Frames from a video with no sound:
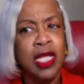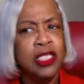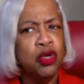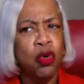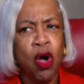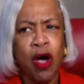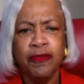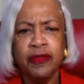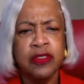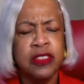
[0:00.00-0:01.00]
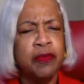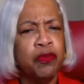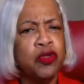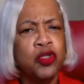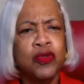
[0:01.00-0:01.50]
general officers that have
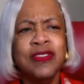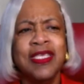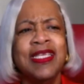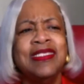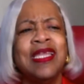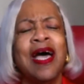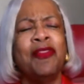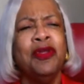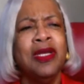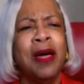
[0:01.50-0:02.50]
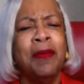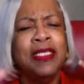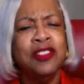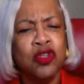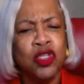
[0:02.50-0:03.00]
produced things that other
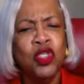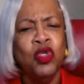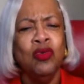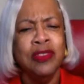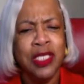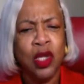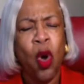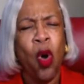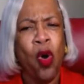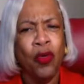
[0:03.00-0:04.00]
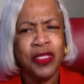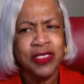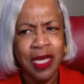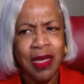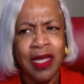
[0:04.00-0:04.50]
denominations are using all the
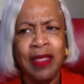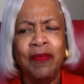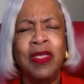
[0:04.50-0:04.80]
time,